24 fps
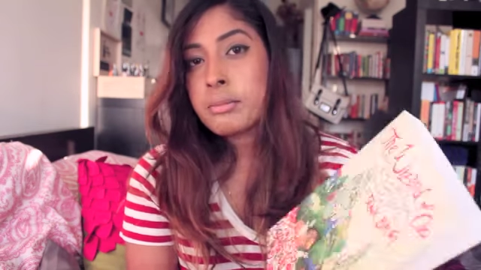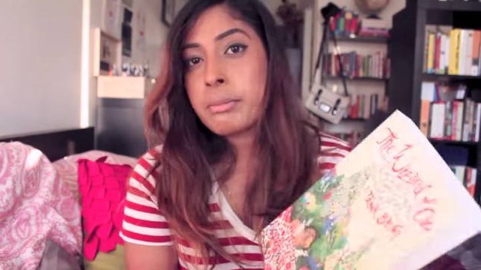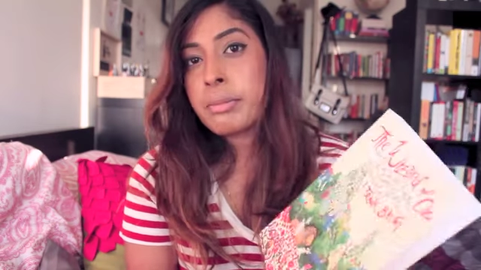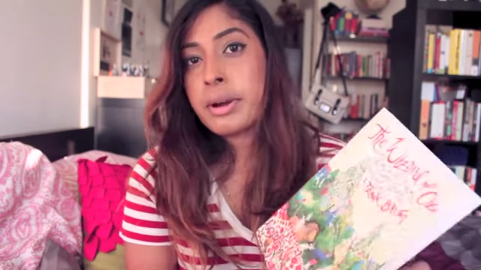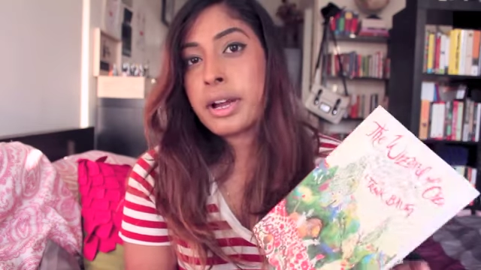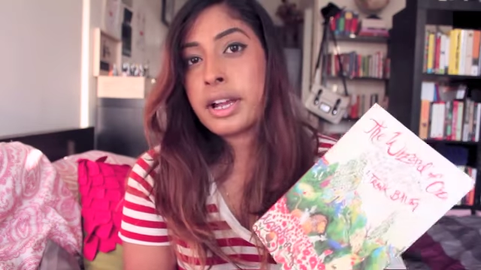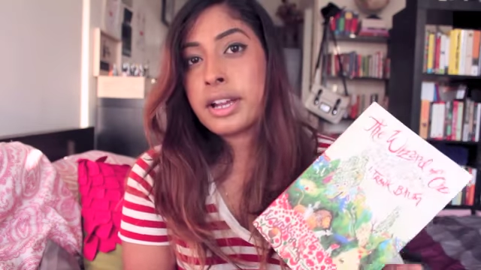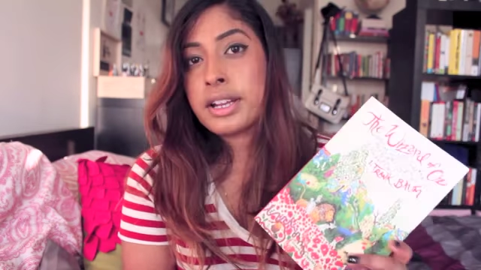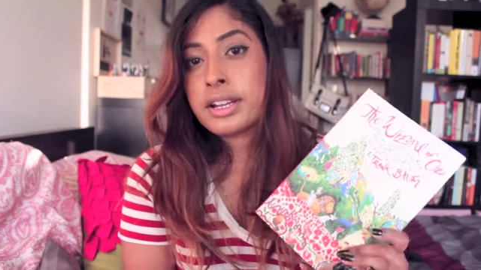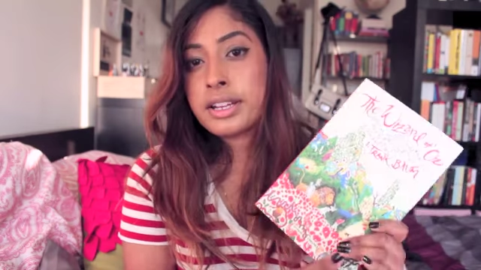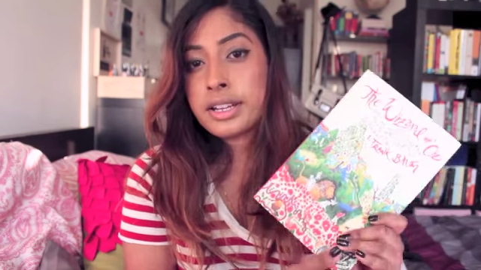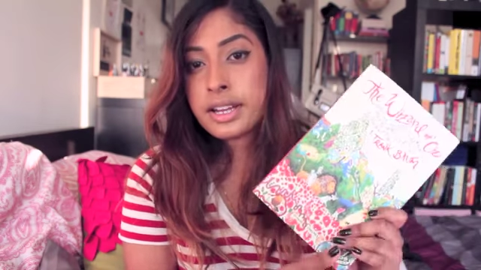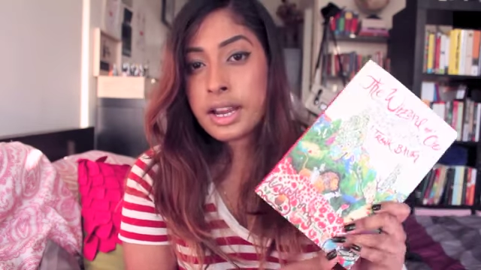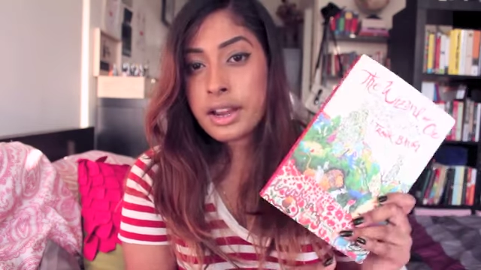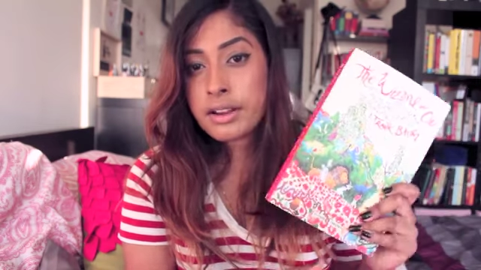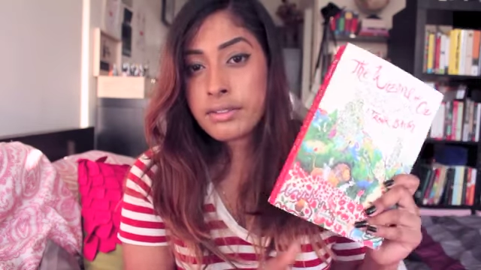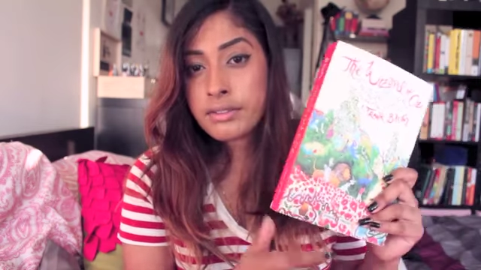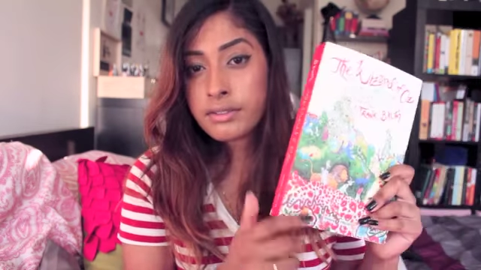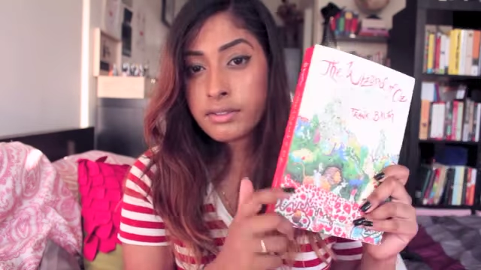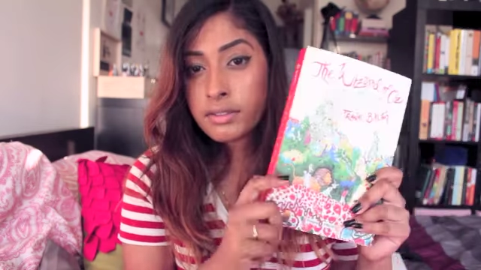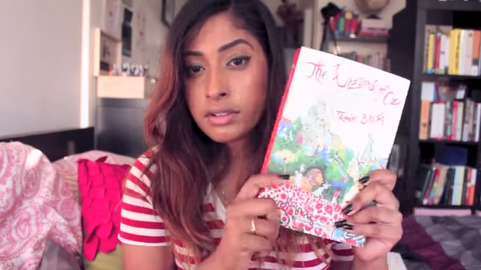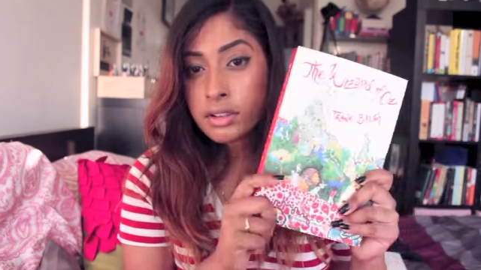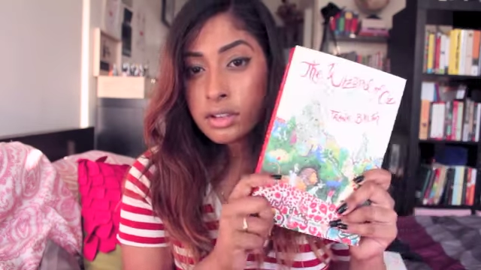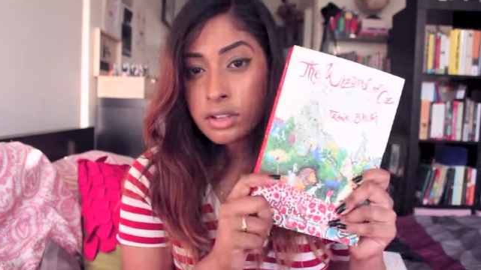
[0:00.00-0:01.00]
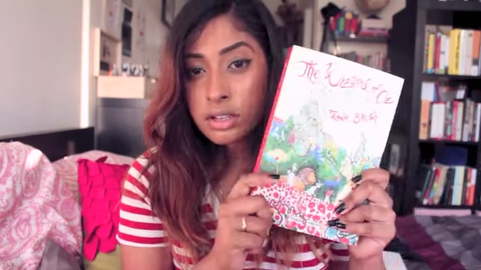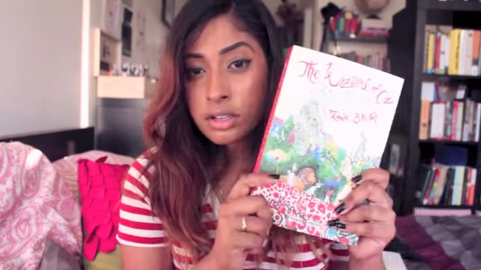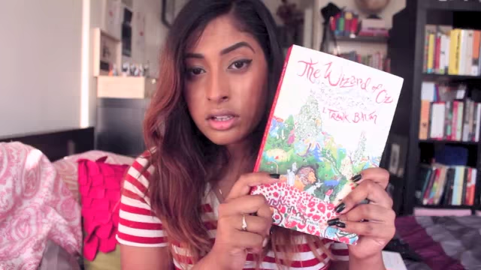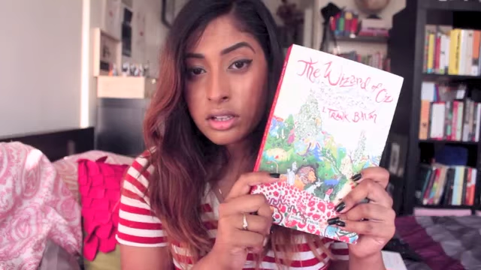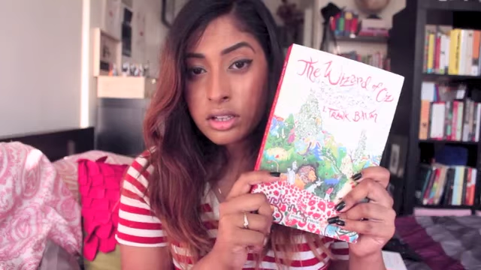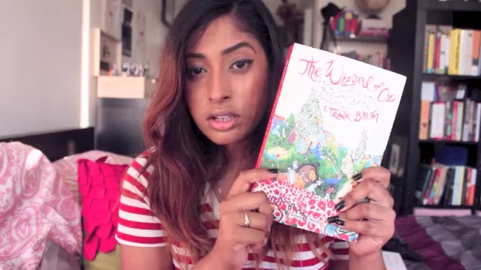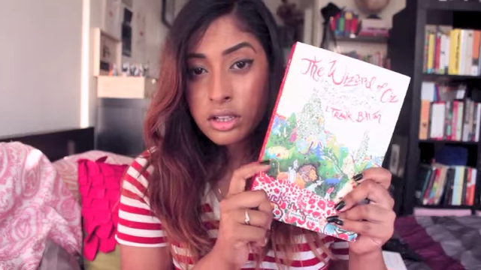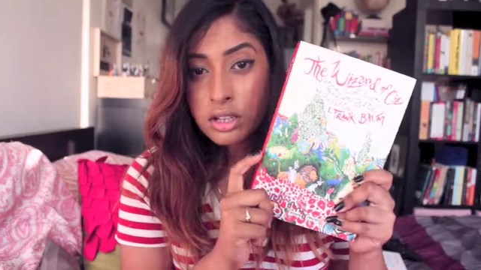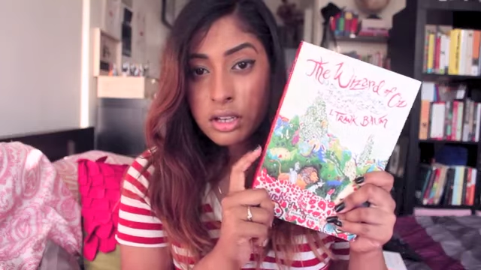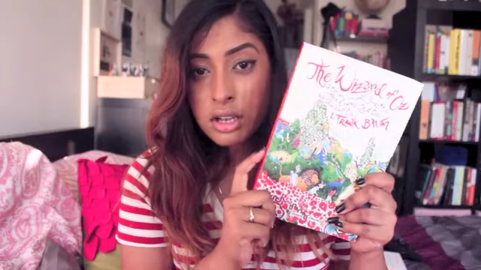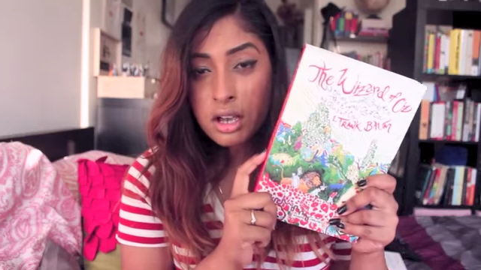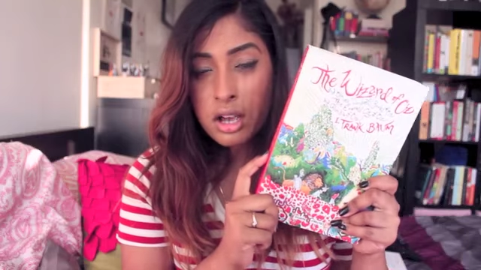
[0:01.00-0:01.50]
But yeah,
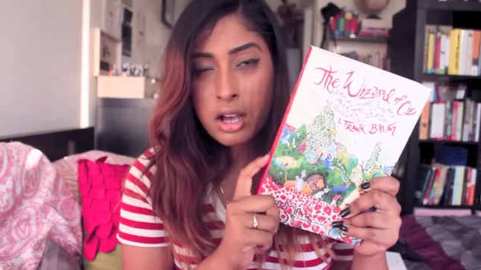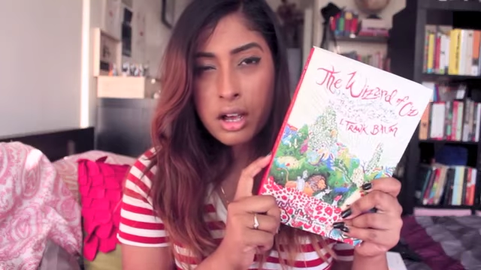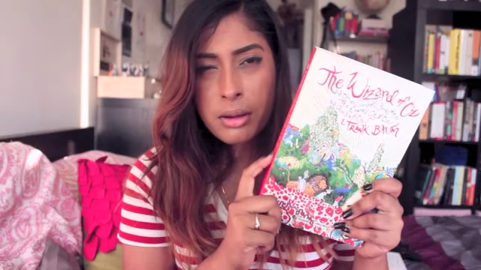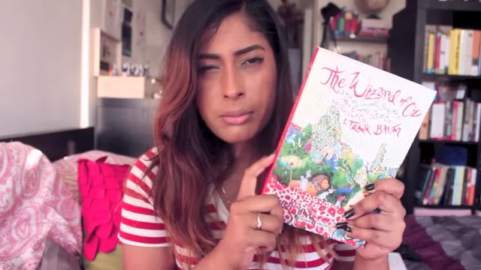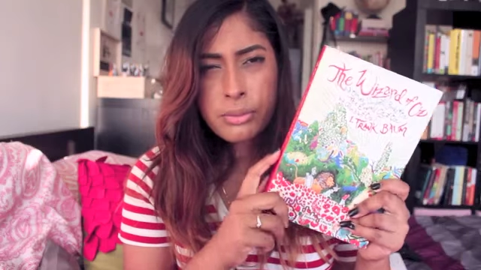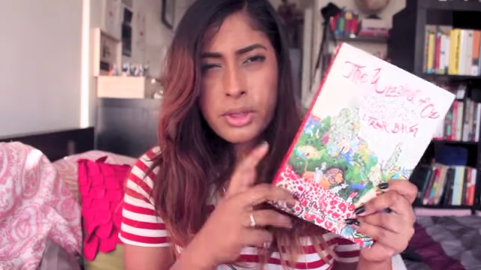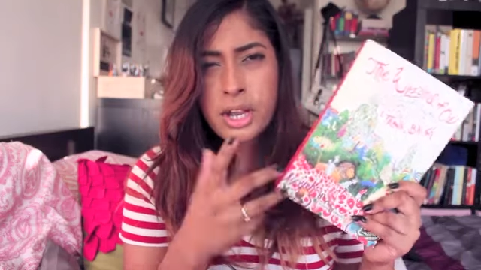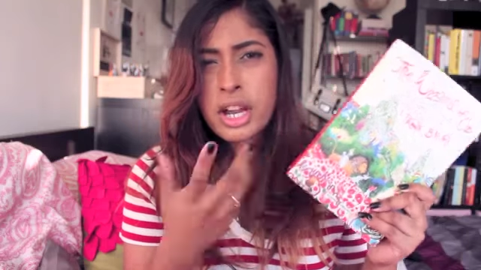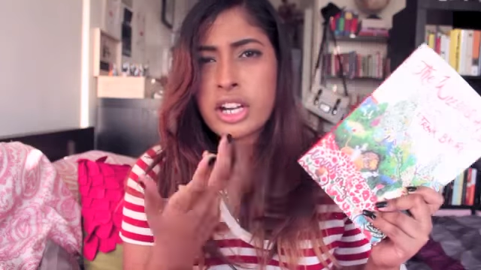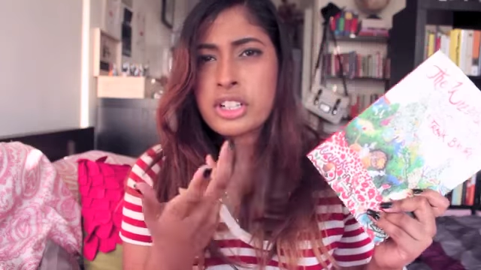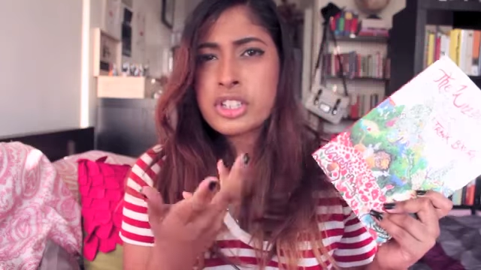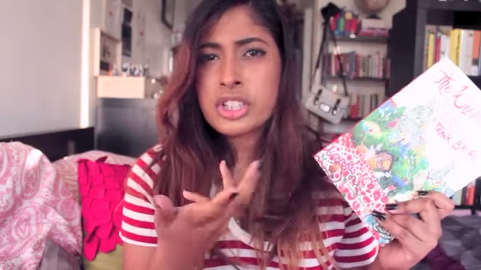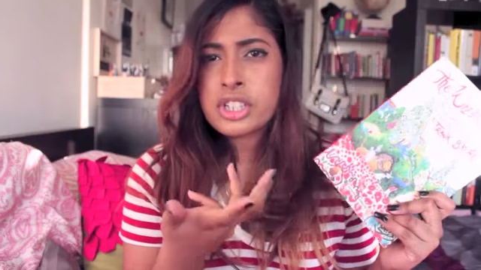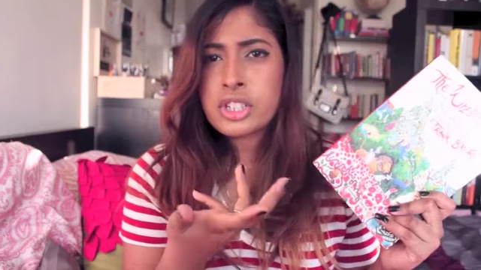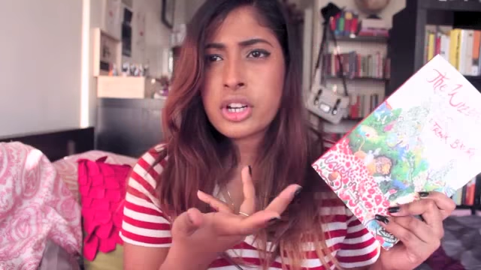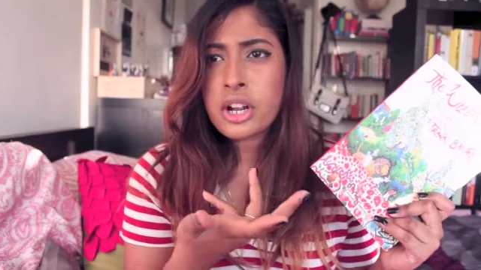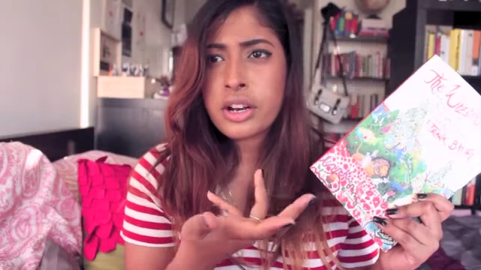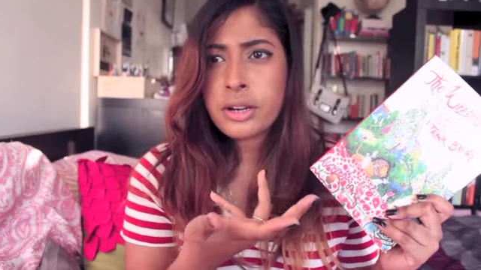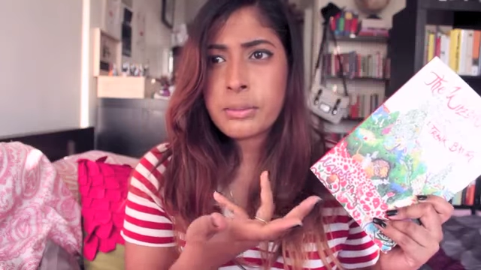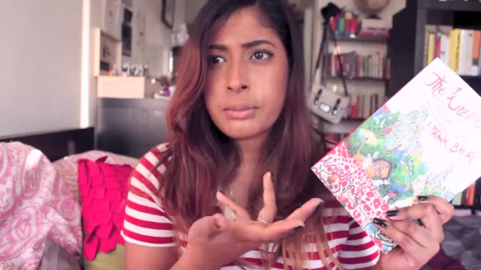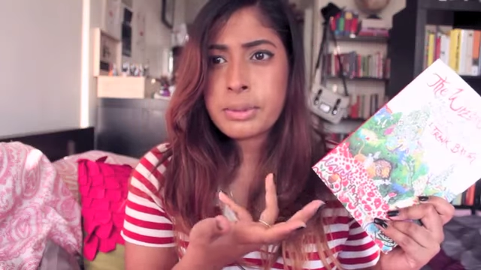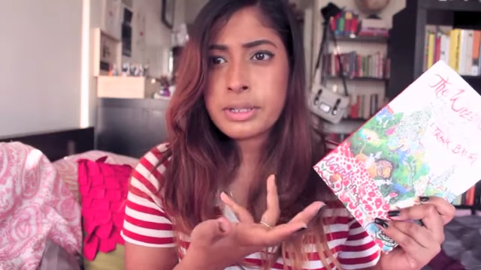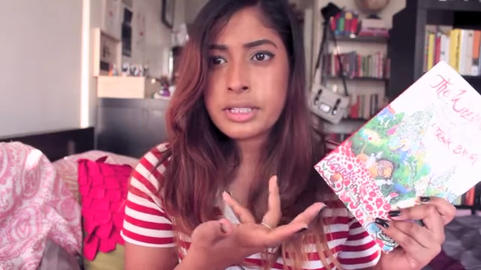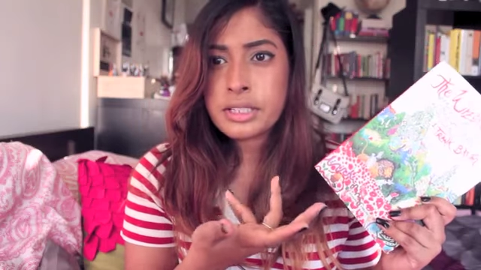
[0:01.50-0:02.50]
they're actually not